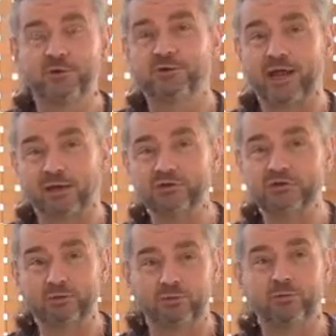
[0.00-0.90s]
of how
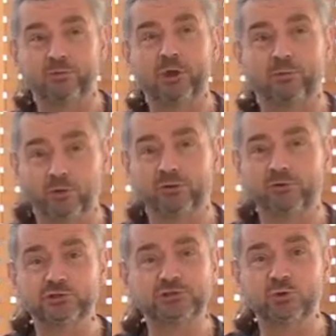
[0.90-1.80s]
to
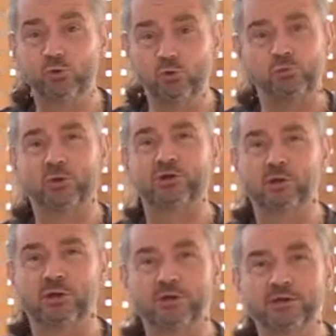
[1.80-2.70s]
approach all
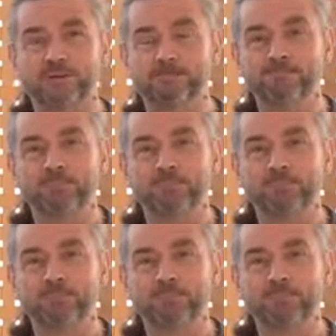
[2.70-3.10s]
bodywork.